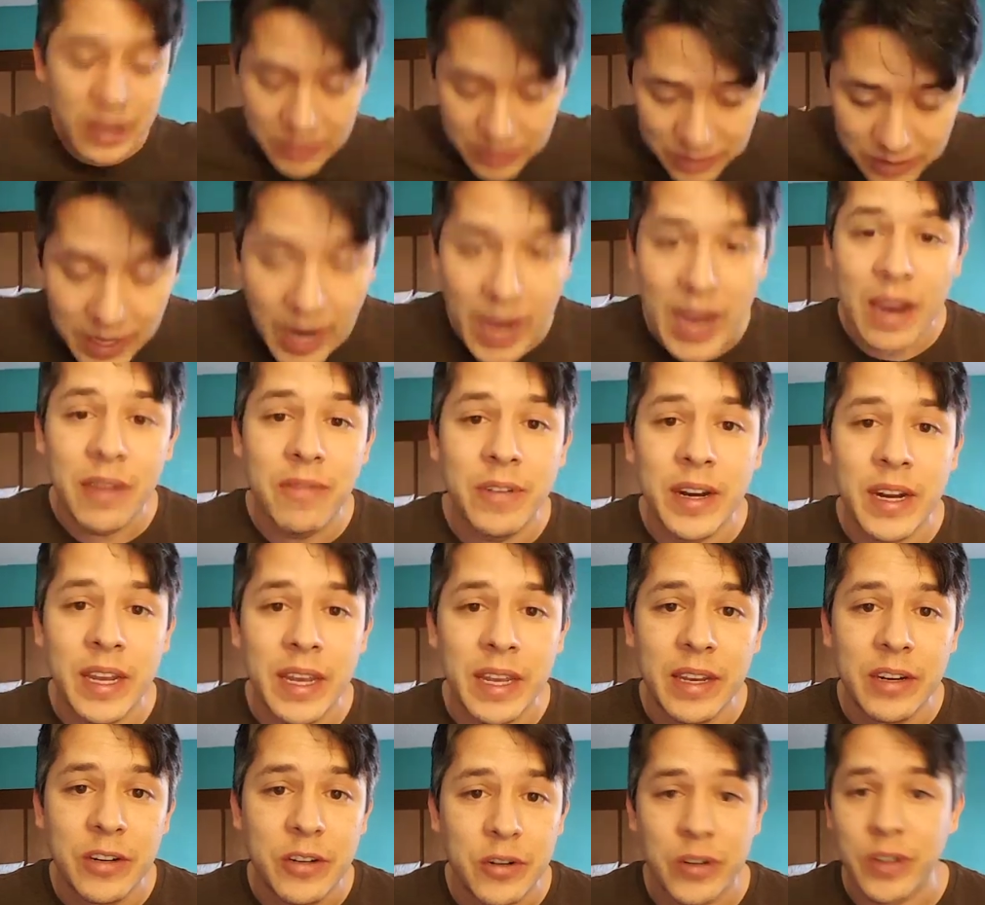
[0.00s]
dive into
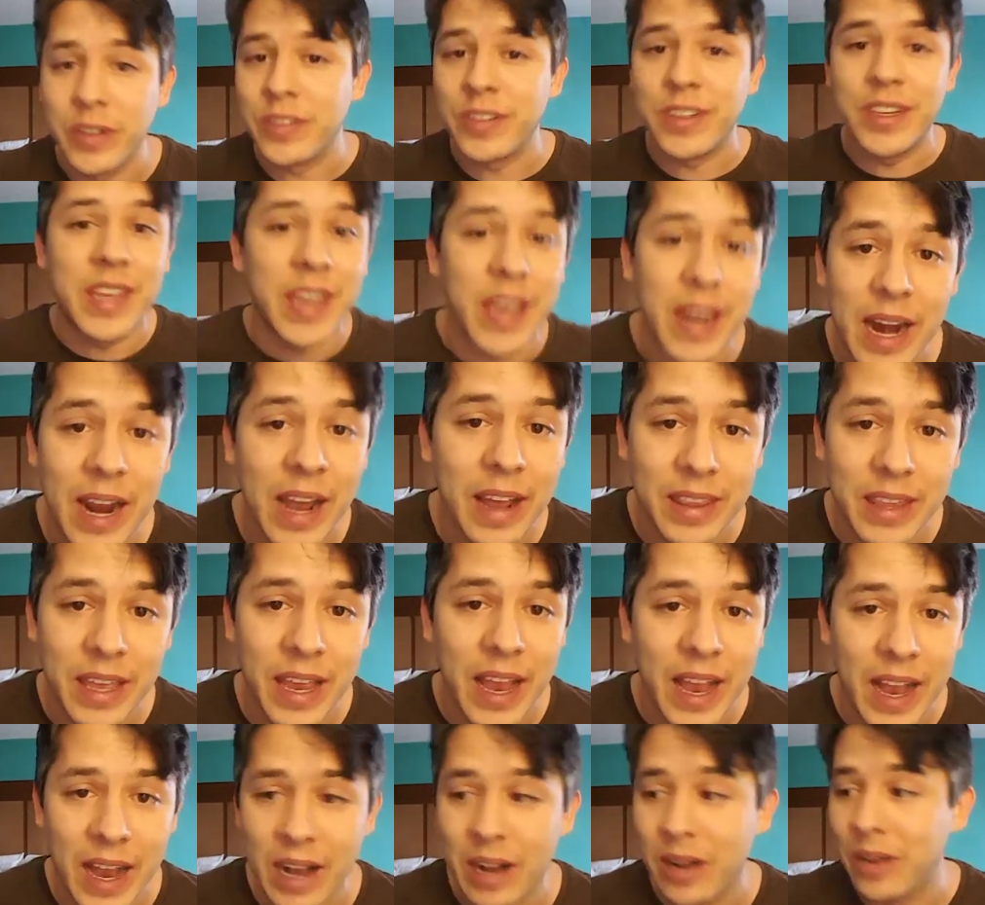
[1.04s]
interests, get out of the
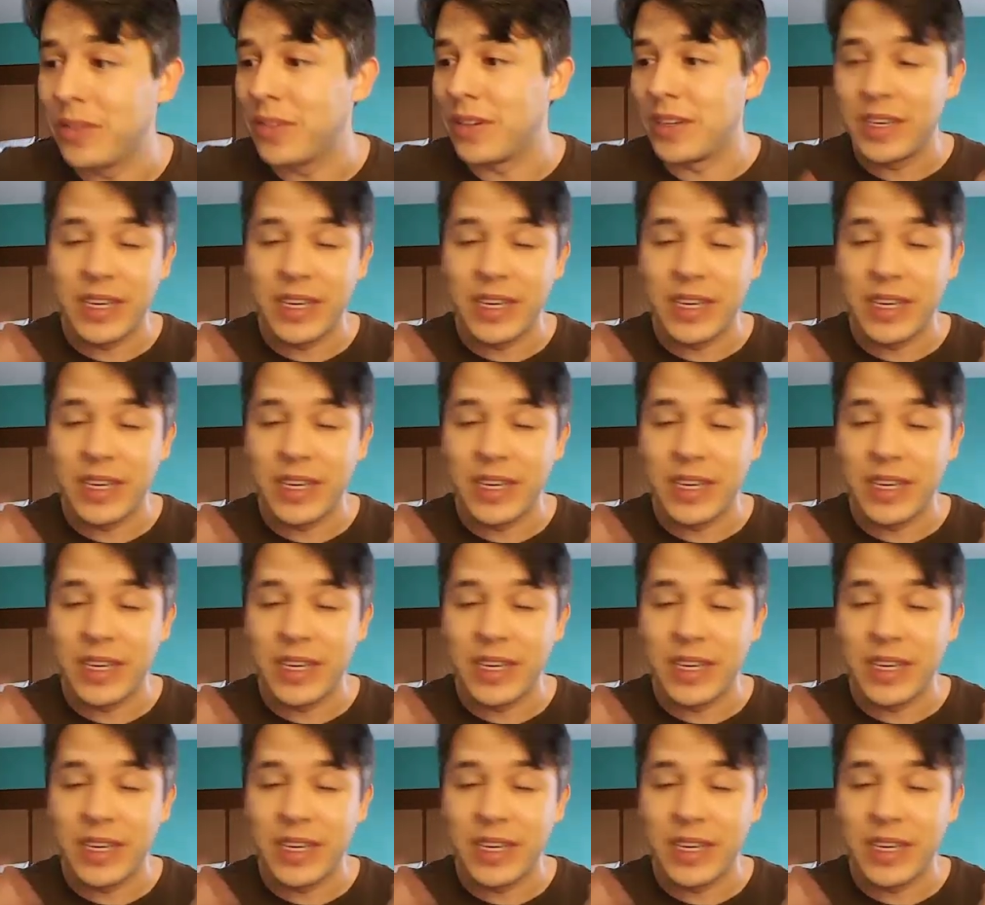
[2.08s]
house,